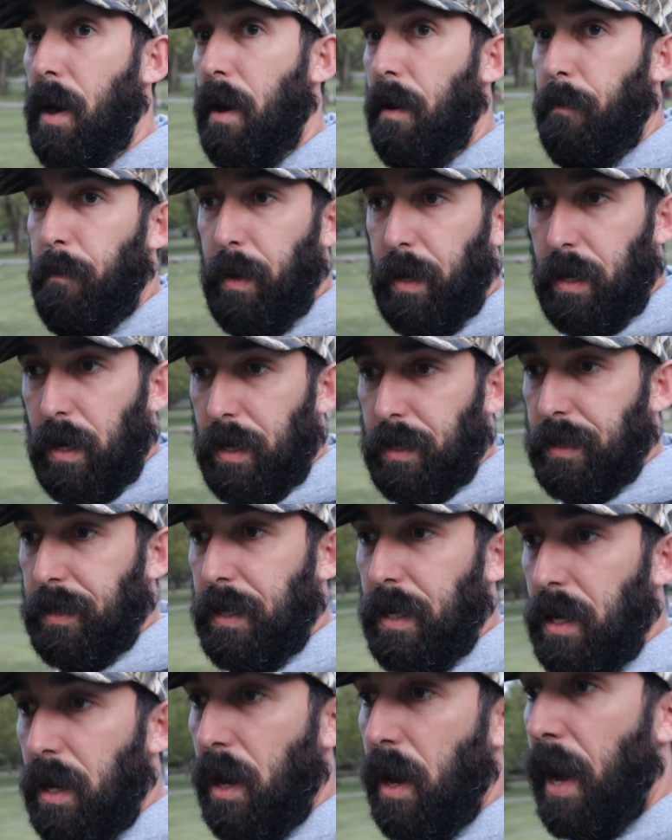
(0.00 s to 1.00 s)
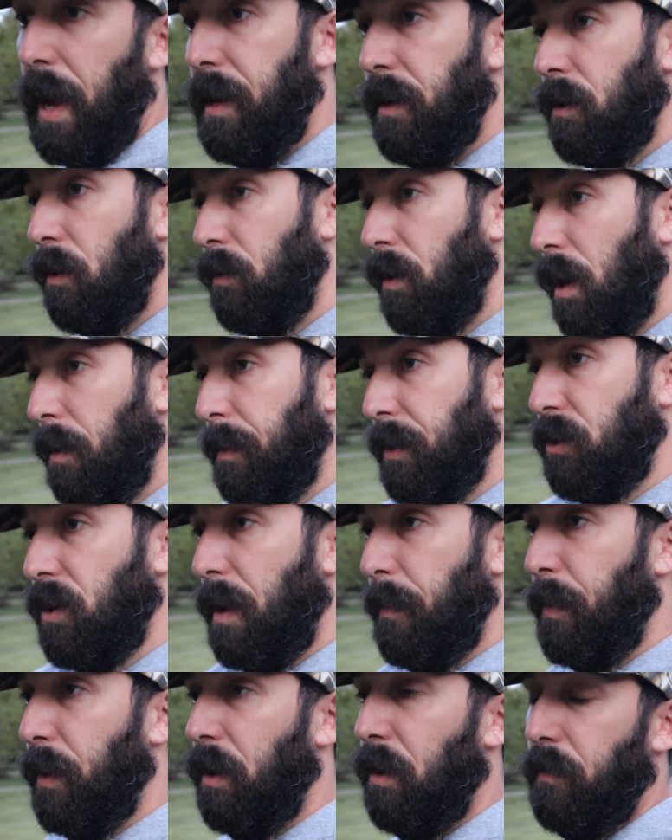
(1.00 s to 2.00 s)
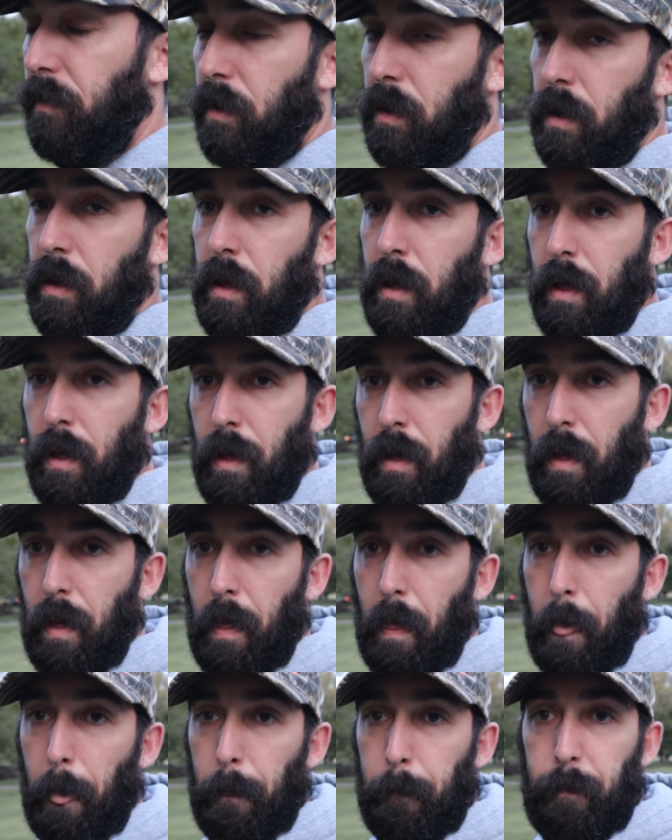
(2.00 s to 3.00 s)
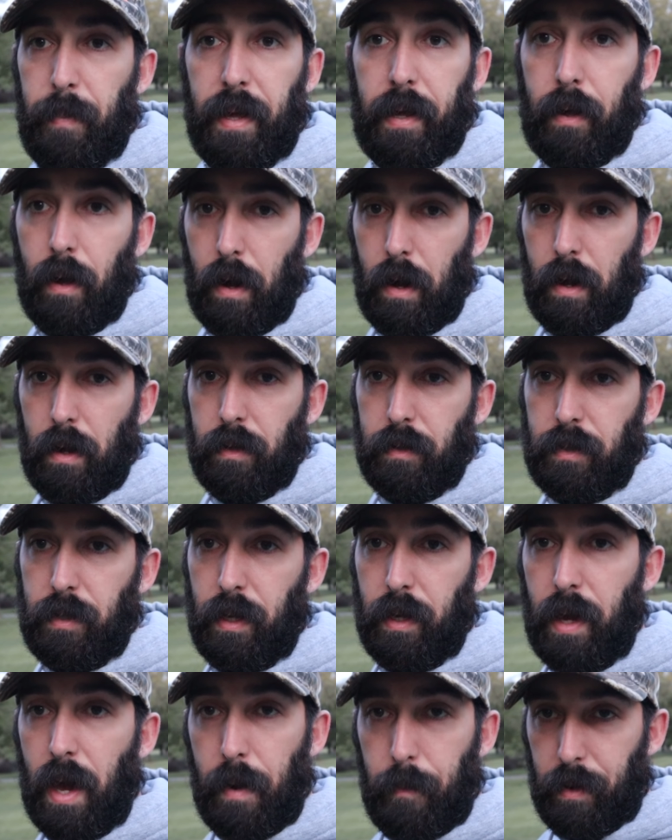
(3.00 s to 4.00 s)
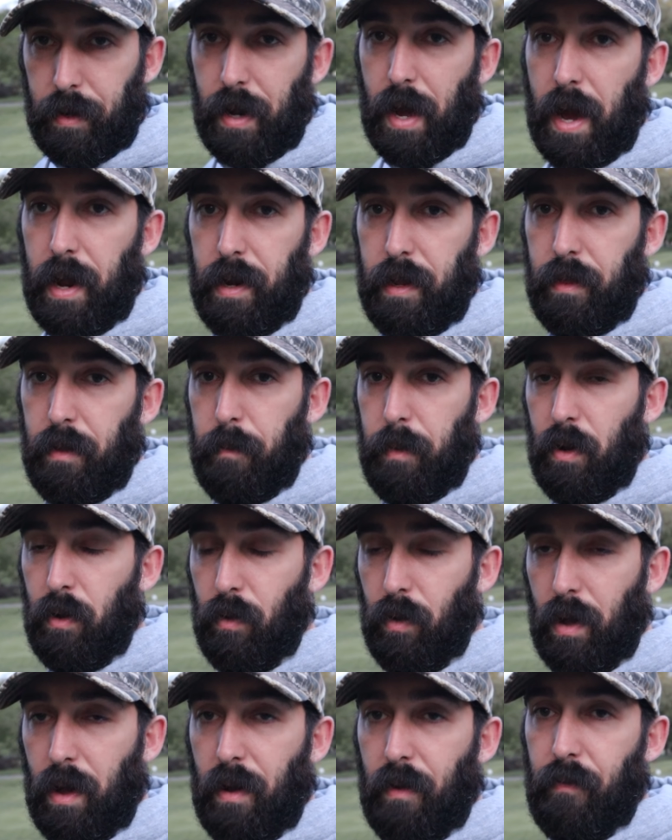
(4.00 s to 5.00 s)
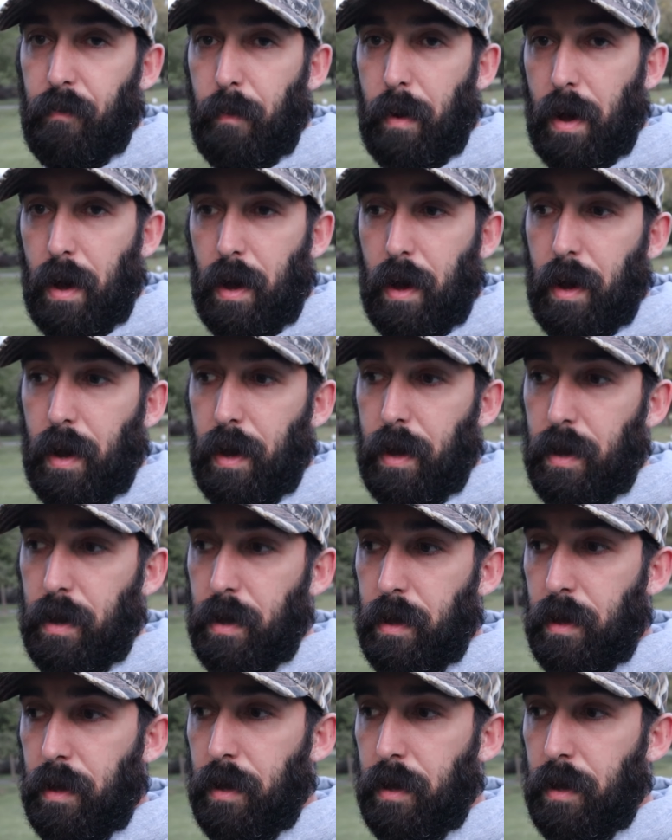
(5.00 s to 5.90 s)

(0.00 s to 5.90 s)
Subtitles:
yeah, because the hey, don't knock my tripod over. Because the camera died in the middle of my